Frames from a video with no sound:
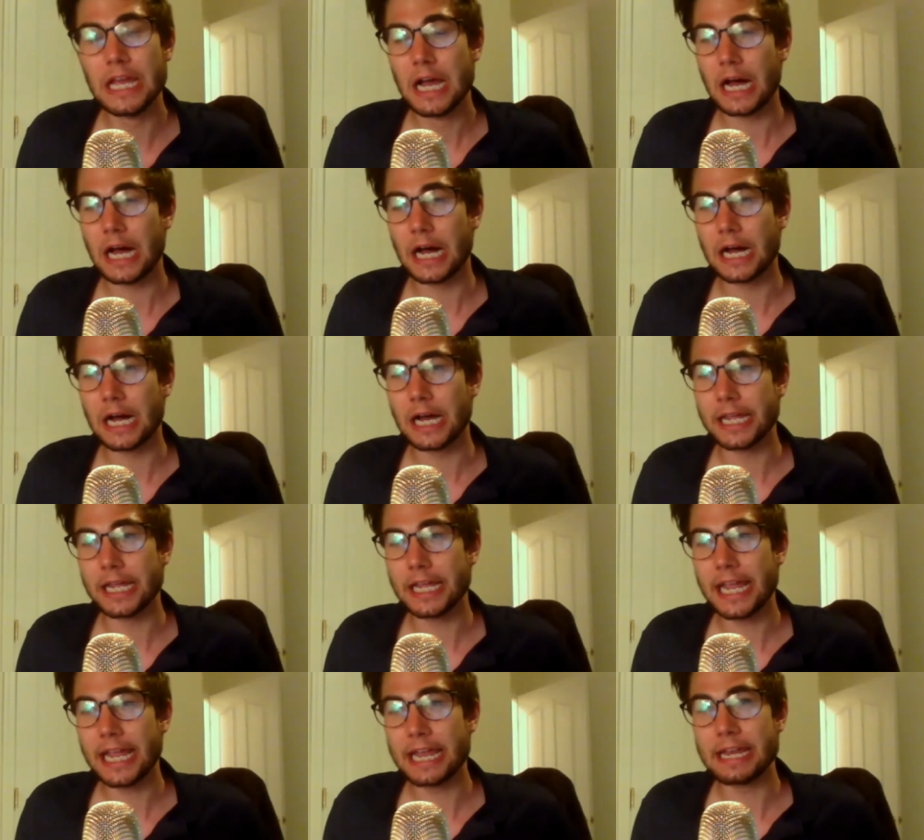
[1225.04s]

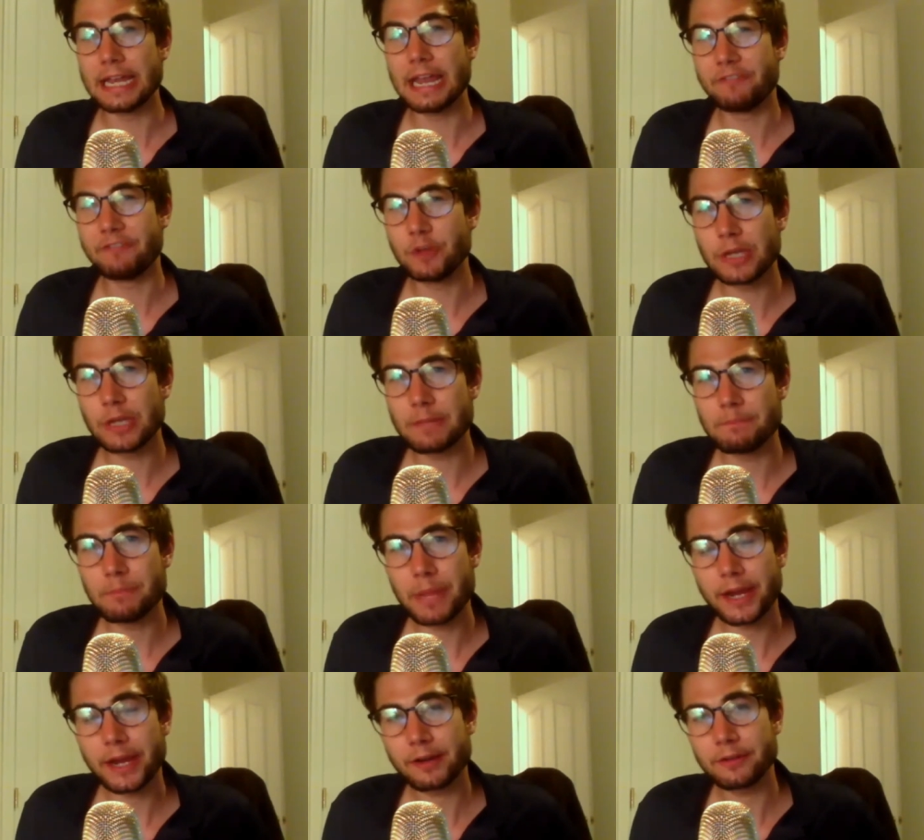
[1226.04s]
And if you
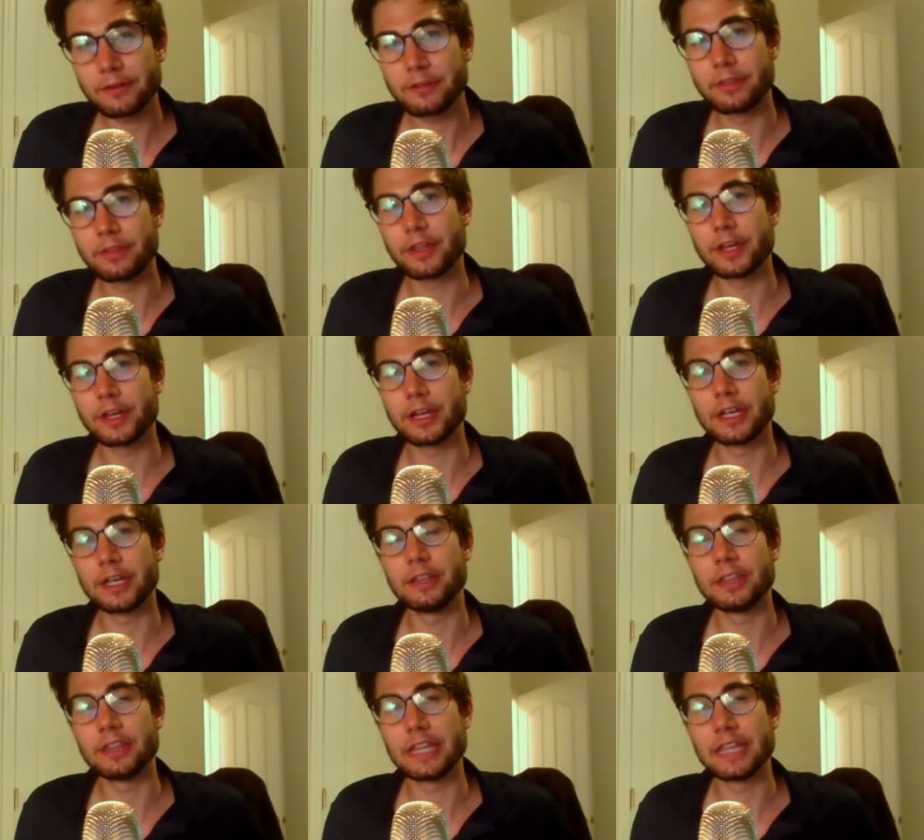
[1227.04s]
compare the